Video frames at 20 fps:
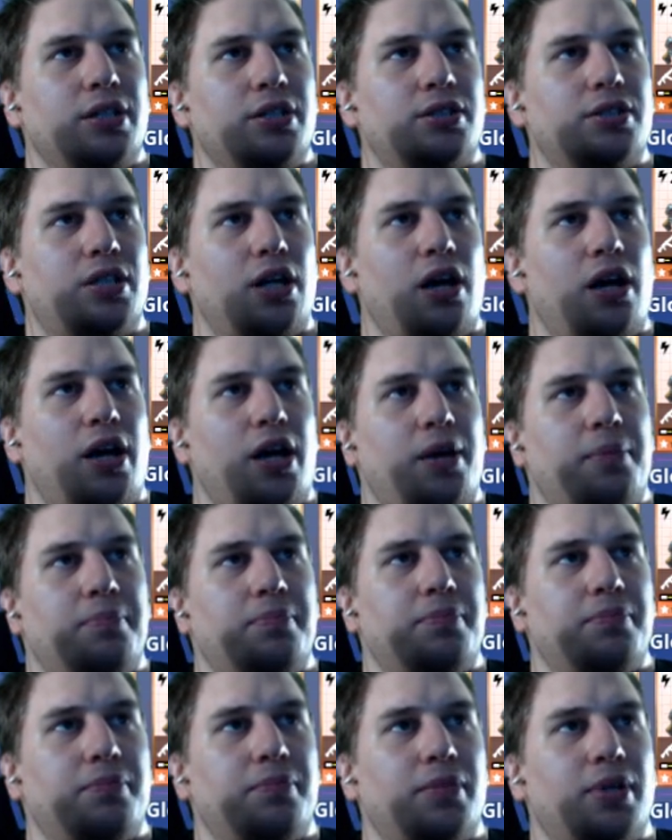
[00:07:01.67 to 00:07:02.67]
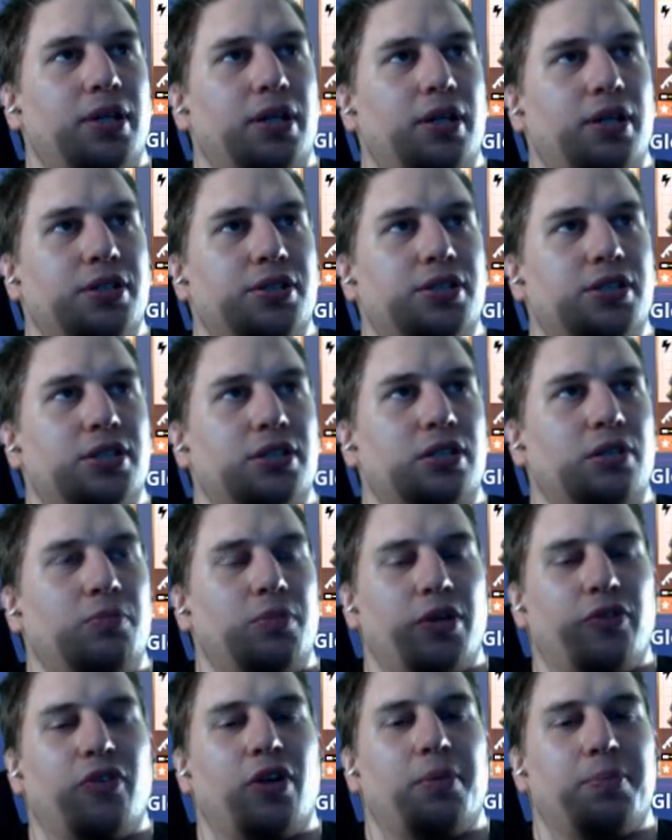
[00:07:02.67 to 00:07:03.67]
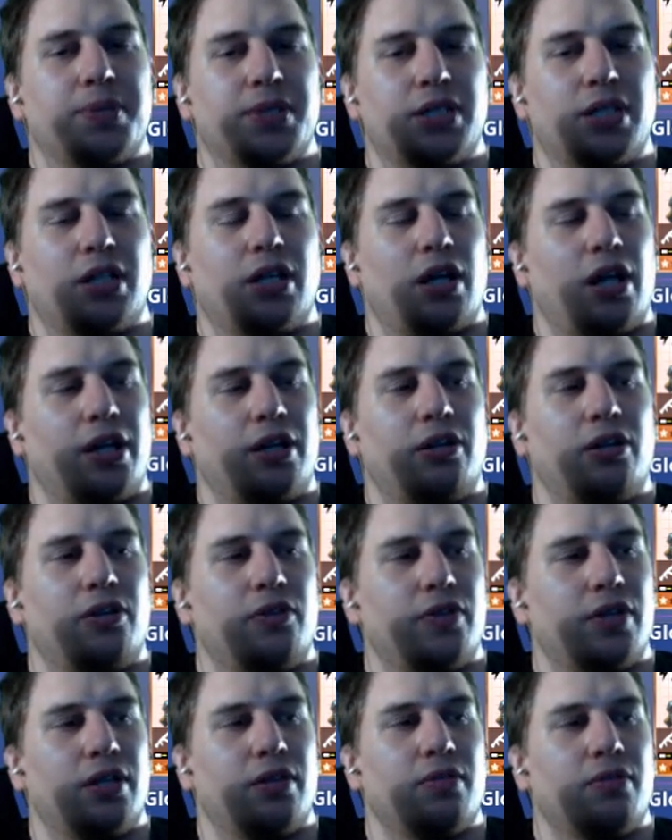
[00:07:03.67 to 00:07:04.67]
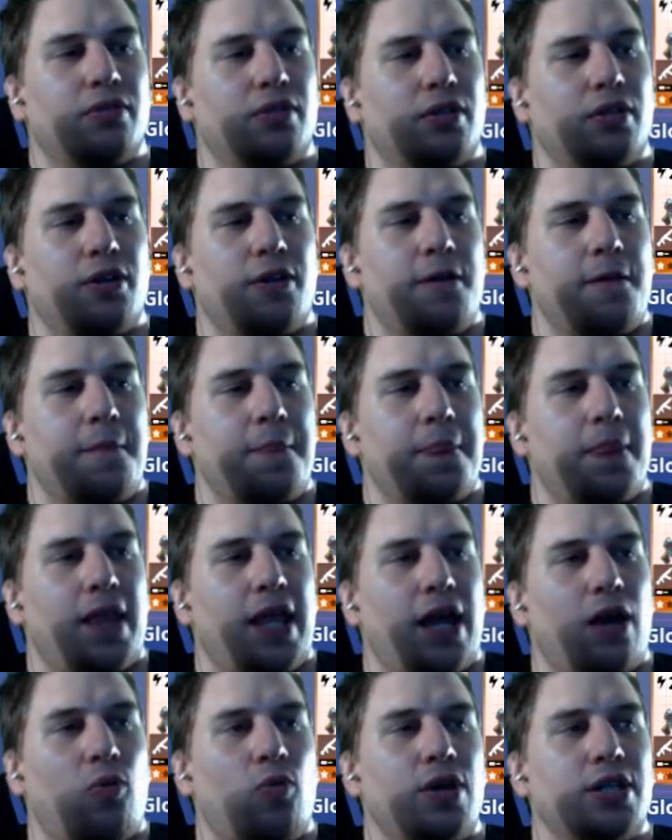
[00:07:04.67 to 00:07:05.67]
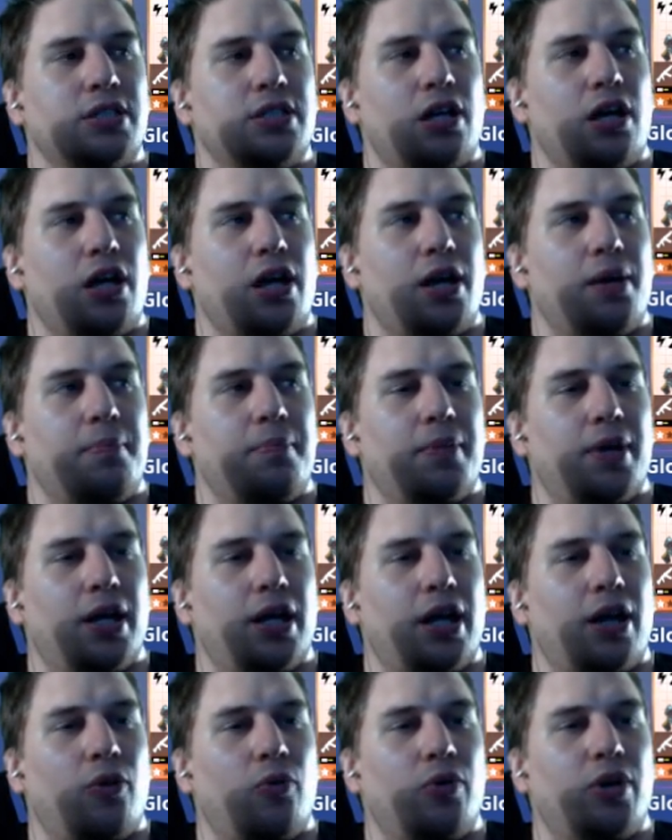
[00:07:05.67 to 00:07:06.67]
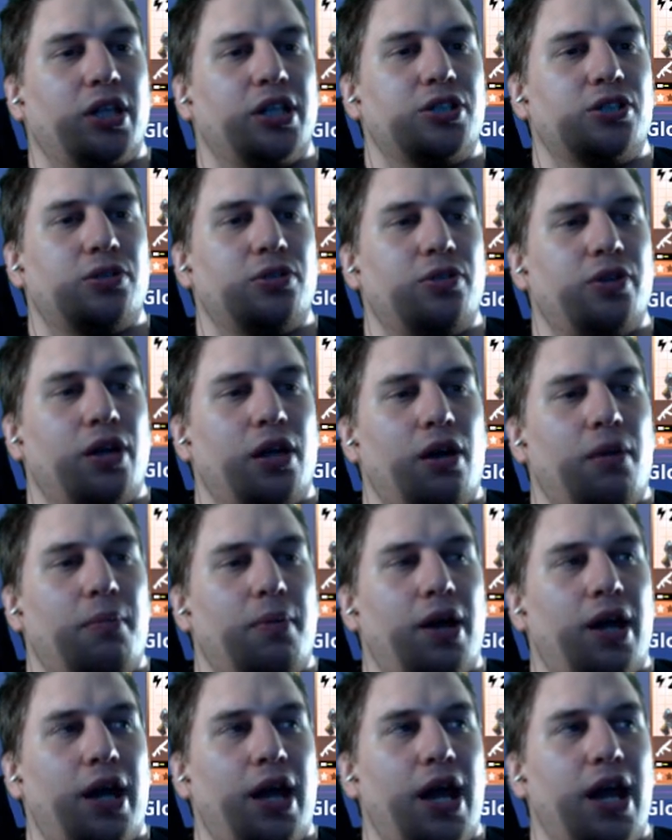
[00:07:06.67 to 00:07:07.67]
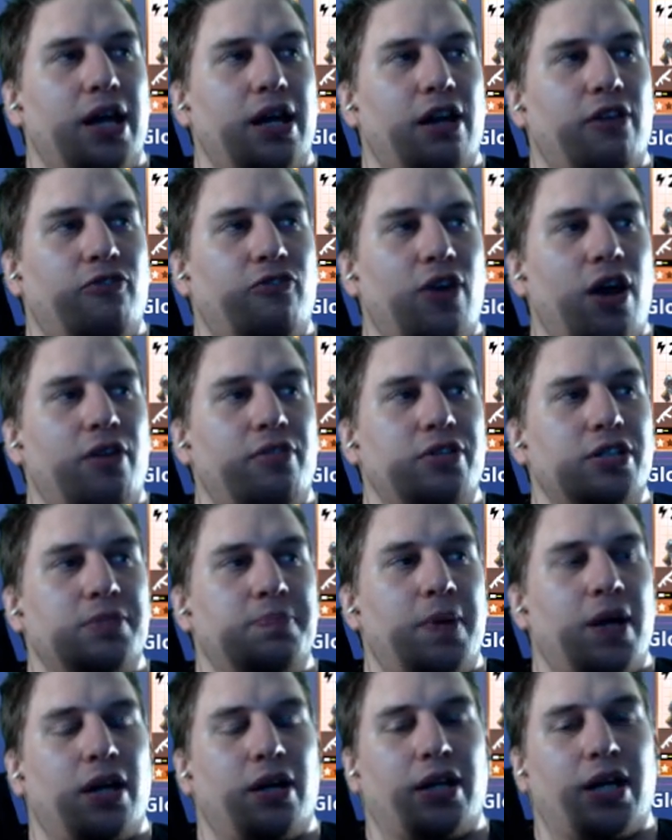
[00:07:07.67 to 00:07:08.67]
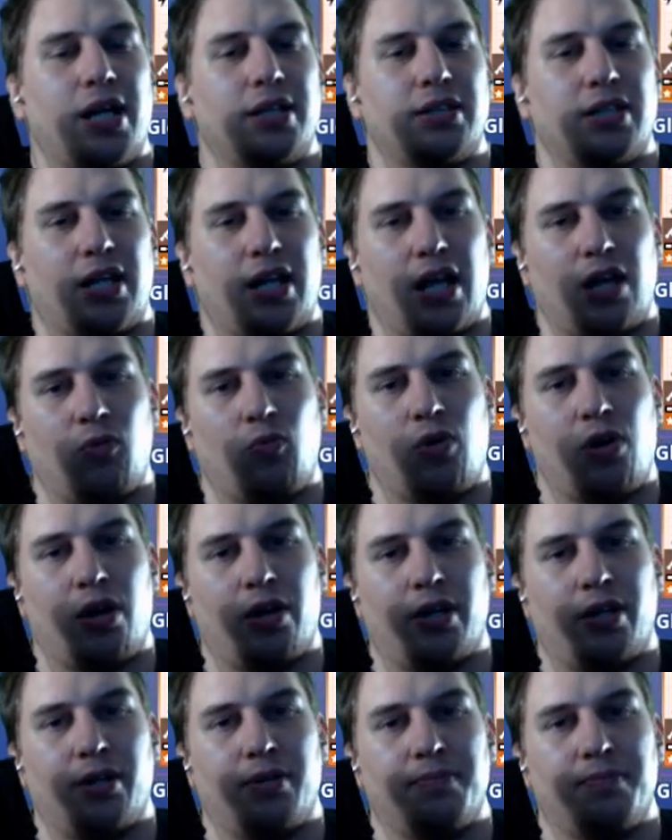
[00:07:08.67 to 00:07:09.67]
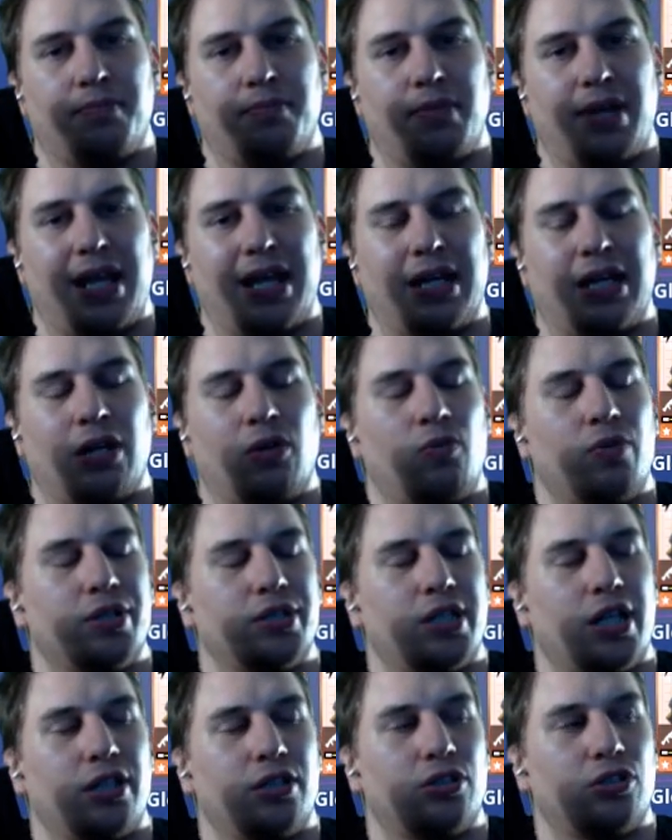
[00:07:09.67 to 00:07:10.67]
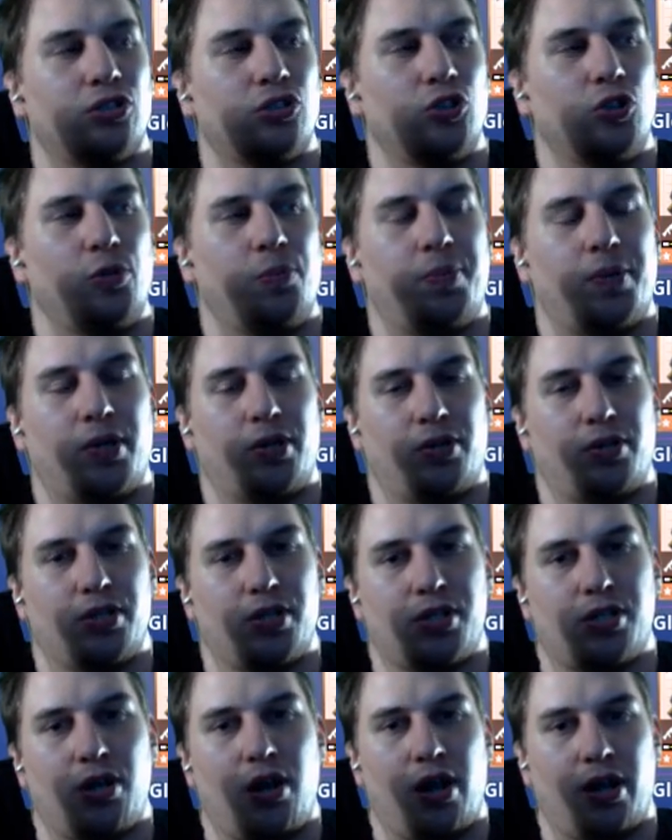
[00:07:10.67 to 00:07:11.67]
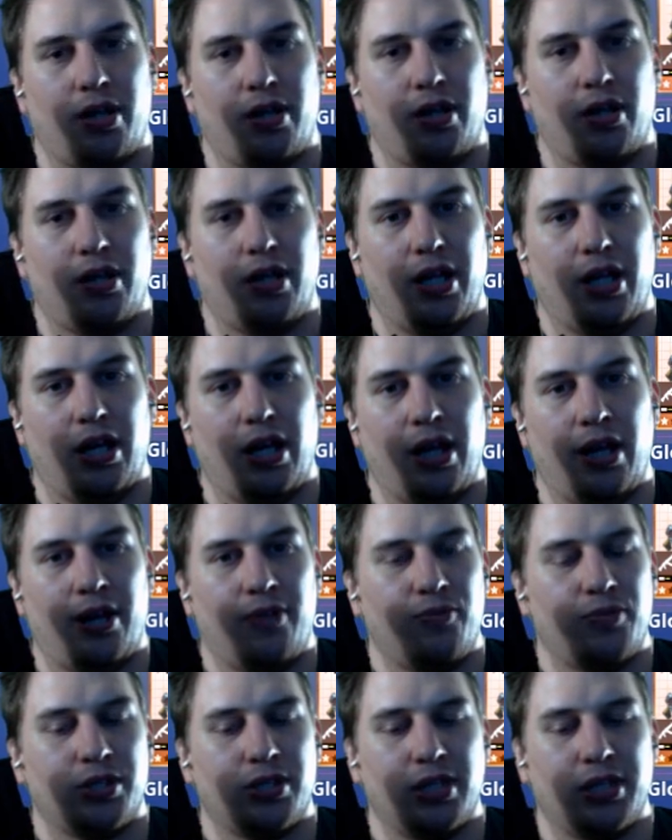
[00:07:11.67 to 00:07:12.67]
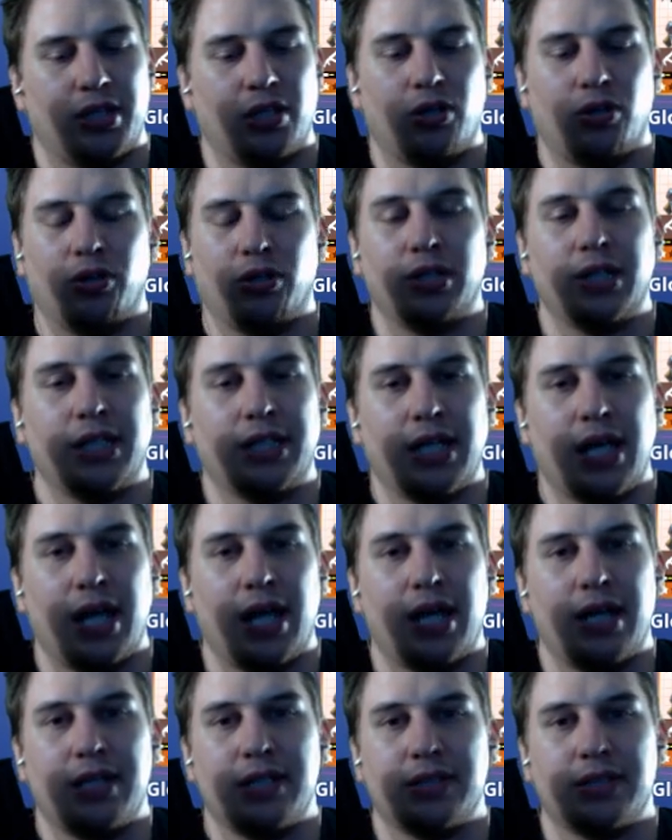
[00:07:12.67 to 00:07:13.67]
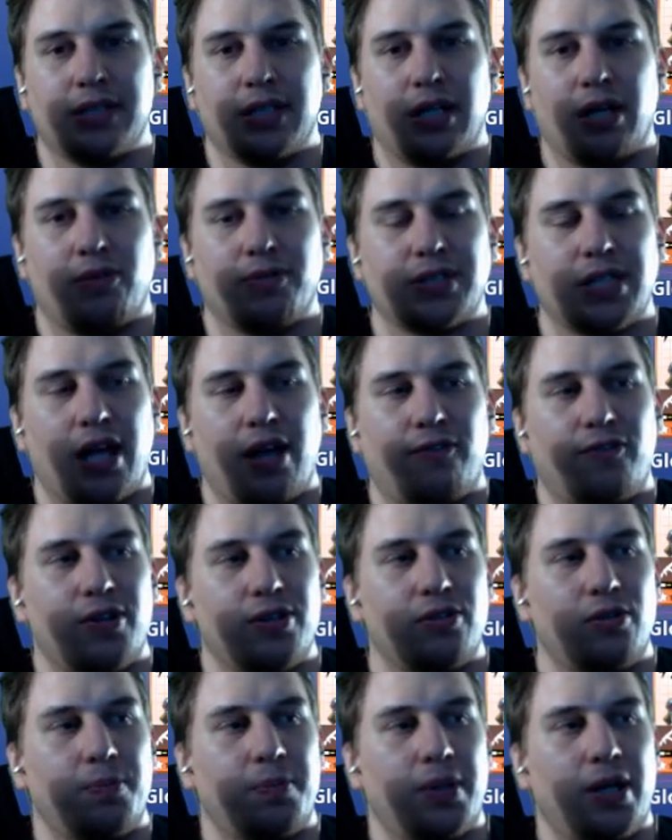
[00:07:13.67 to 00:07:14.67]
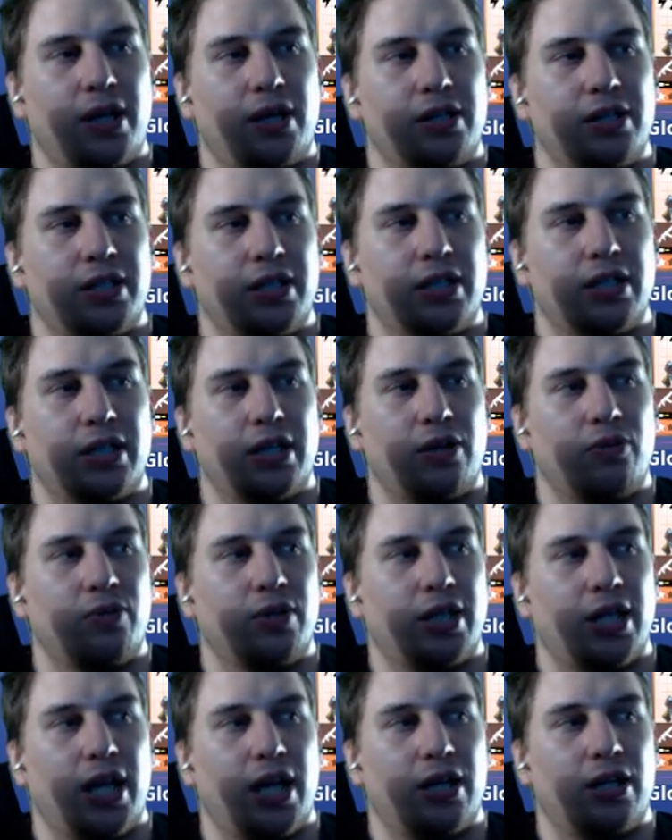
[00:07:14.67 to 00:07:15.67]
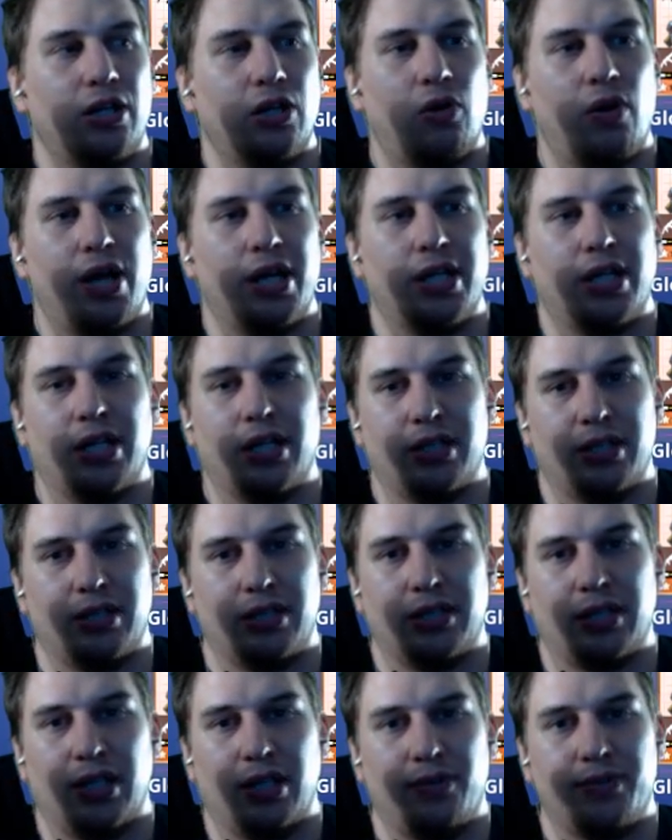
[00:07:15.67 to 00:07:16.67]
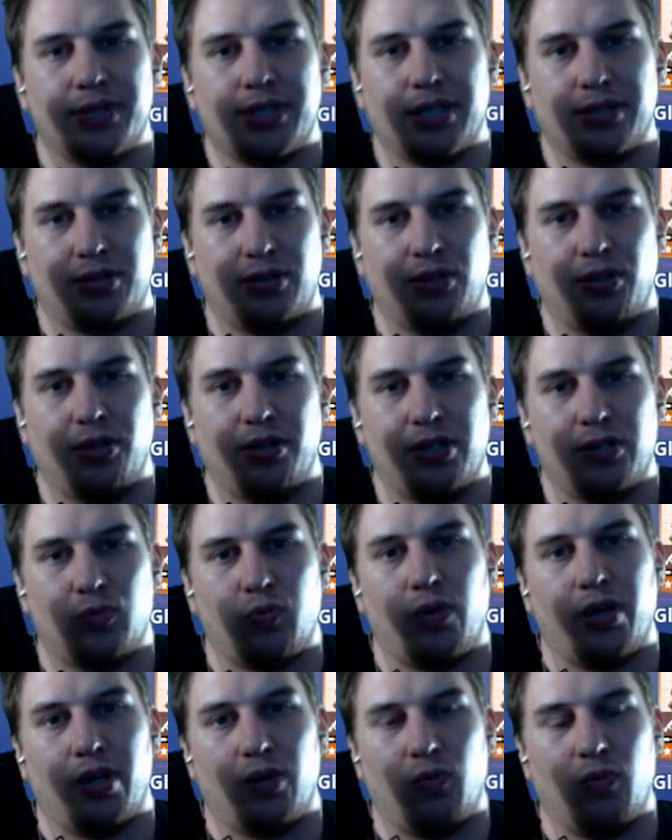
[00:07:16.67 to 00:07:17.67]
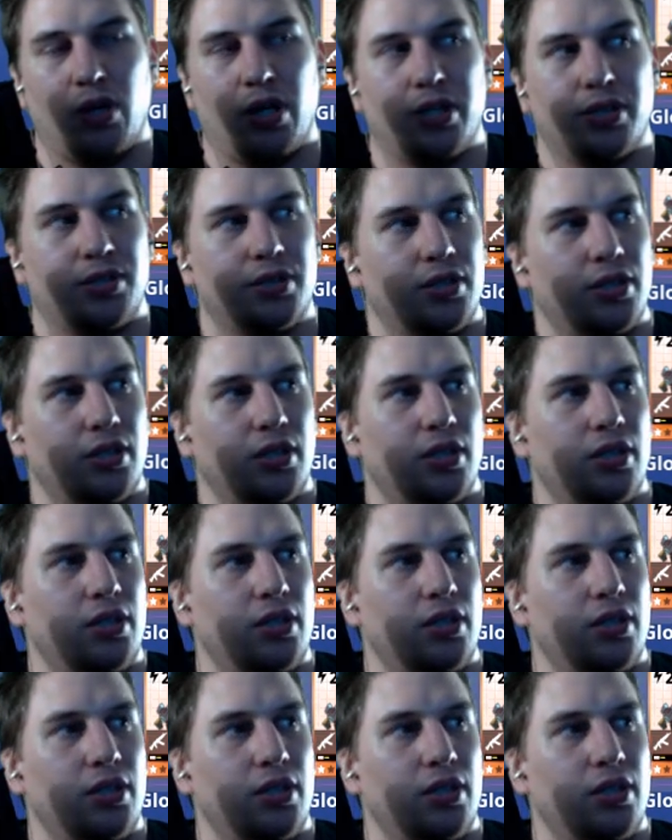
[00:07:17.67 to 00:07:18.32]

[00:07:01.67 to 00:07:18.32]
time, system revamp is needed. I agree with you. At one time, and I really screwed up, I had a Founder's Bearcat that had water, and it was a super good shotgun. And I was in the early days, and I was halfway through Plankerton, and I really had no idea that it was as good as what it was.